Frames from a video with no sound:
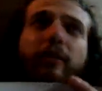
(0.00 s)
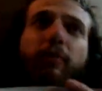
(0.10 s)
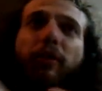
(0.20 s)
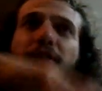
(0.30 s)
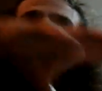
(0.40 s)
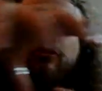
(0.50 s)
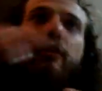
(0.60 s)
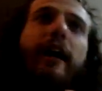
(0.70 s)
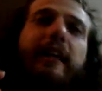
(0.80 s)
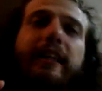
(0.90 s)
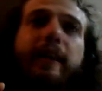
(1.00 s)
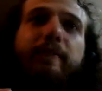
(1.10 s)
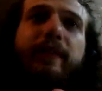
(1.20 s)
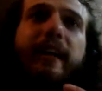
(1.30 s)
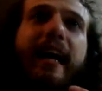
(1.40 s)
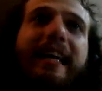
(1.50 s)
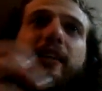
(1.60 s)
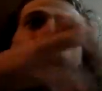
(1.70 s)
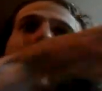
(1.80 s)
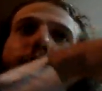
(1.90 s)
processes dry it, and
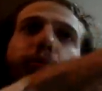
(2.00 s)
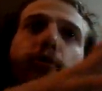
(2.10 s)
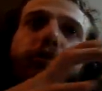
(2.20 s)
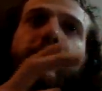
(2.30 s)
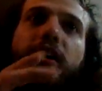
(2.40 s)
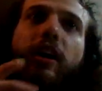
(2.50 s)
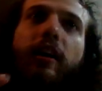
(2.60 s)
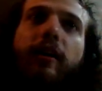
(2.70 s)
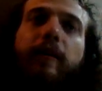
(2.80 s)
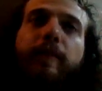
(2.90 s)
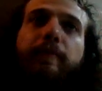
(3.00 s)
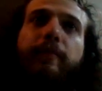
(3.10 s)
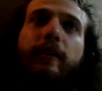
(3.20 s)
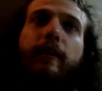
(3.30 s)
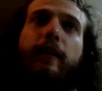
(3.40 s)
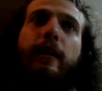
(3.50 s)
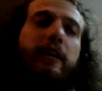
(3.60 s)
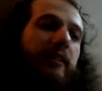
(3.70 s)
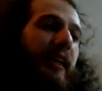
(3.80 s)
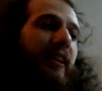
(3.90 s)
it waterproofs the collar.
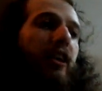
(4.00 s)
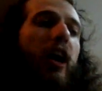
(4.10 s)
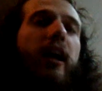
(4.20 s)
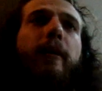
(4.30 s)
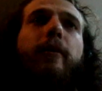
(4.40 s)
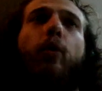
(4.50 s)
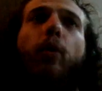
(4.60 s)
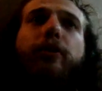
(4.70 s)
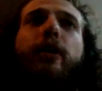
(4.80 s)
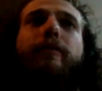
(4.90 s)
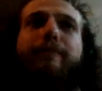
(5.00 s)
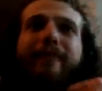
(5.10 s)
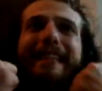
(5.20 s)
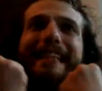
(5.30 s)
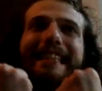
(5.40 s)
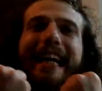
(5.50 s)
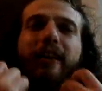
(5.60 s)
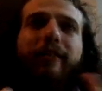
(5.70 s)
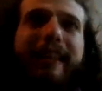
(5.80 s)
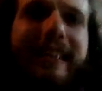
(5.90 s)
So then the collar, although the inside
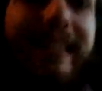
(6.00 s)
of it is